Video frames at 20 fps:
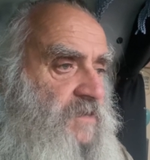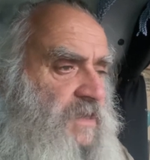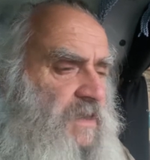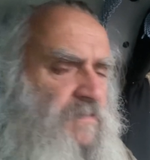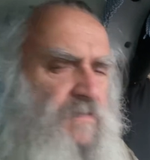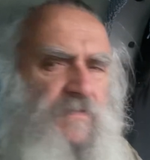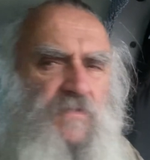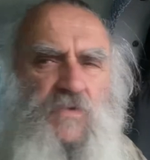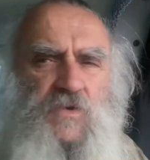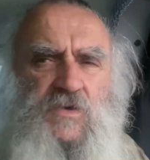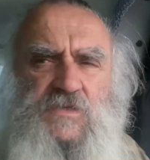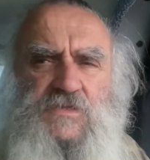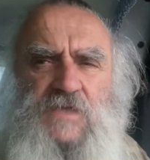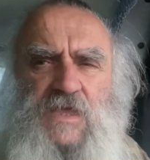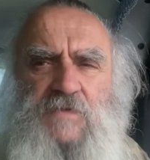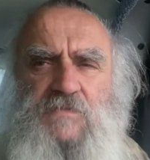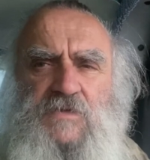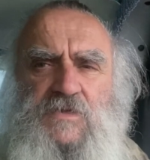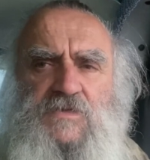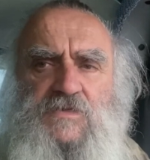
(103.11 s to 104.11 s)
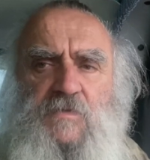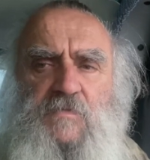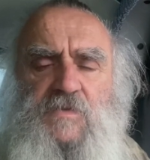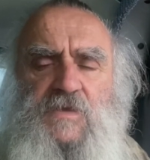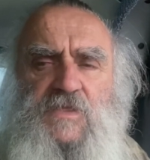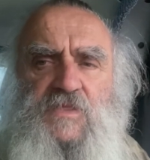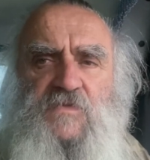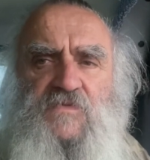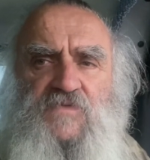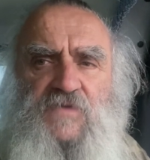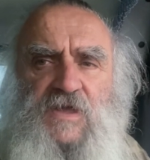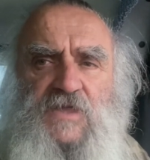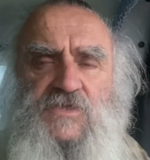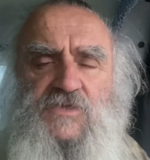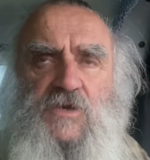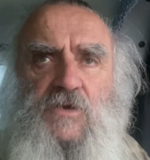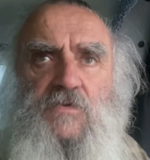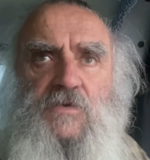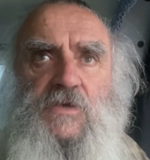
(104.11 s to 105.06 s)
remember what his name is. Somebody the Fragile,